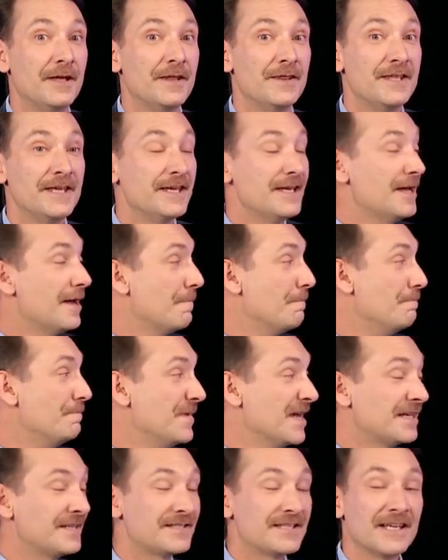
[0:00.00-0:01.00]
the
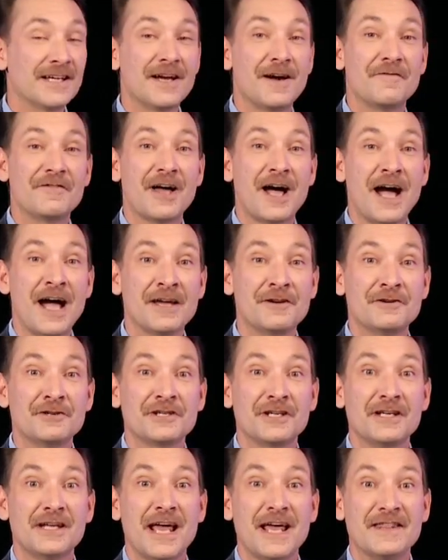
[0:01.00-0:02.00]
mixing of the
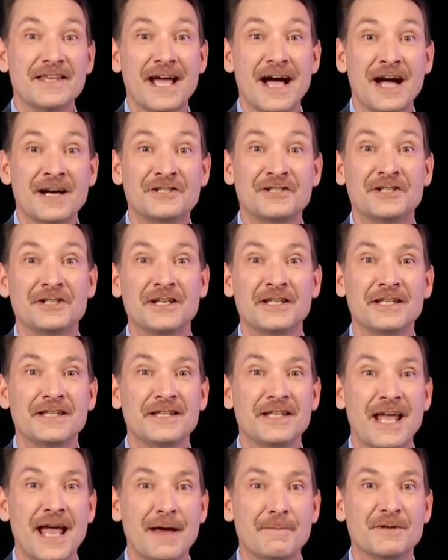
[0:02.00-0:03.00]
hydrogen and the oxygen in
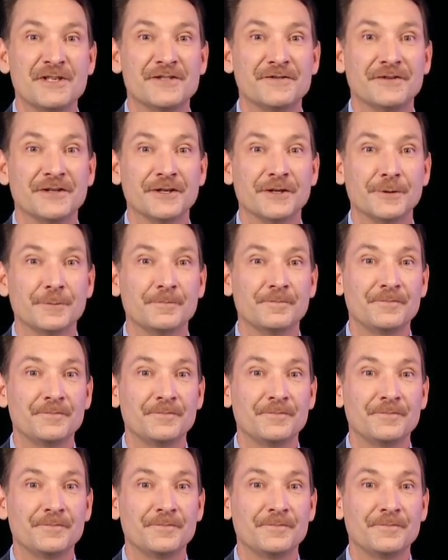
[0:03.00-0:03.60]
the atmosphere.